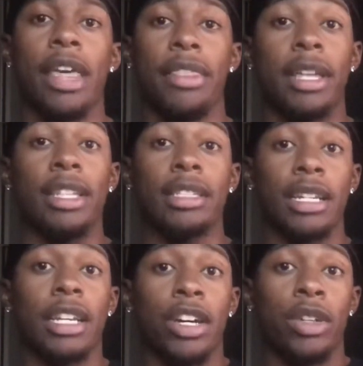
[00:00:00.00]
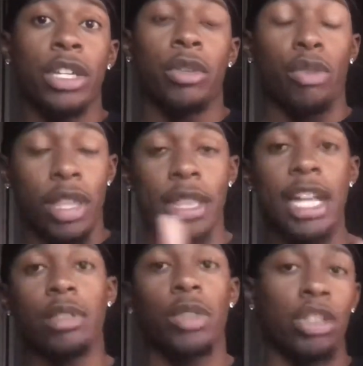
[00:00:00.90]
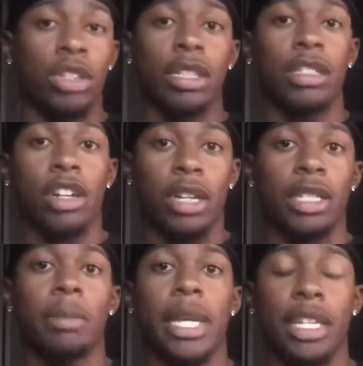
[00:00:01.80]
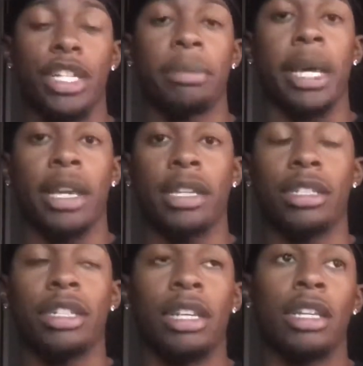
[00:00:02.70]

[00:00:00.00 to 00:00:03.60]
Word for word: Then he's gonna go to you. Then that's when you can start expanding your package.